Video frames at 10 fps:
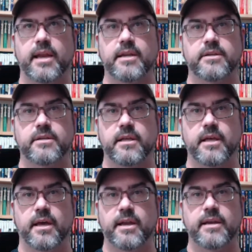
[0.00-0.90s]
kind
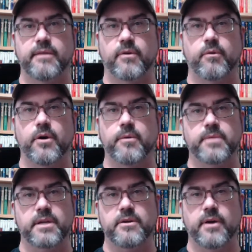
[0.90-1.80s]
of getting to
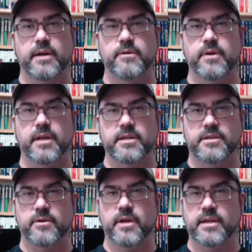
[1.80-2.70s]
an end of a rope that
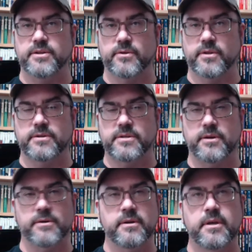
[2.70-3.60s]
you hadn't realized you were
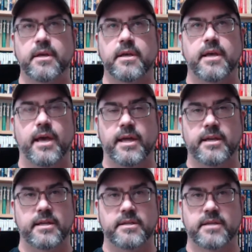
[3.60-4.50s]
getting so close to,
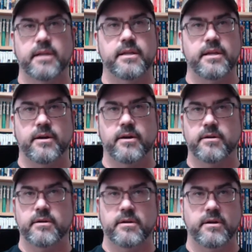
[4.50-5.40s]
and then
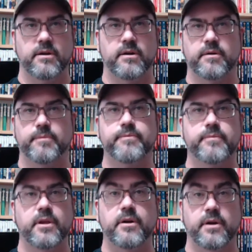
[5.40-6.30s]
suddenly you're
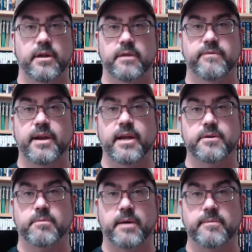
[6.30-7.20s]
you're in
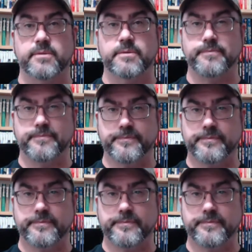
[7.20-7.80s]
financial problems,